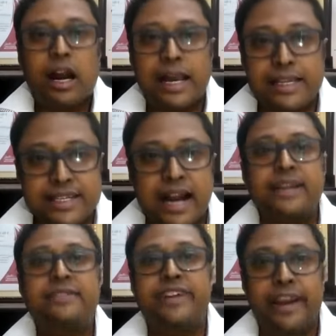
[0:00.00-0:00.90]
I
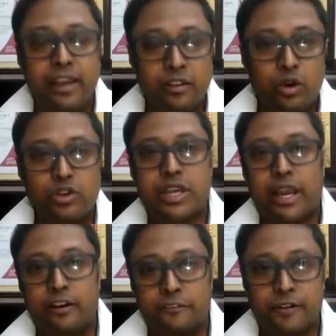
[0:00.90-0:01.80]
started reading those
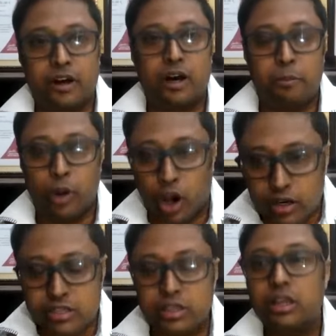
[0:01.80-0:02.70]
kind of blogs,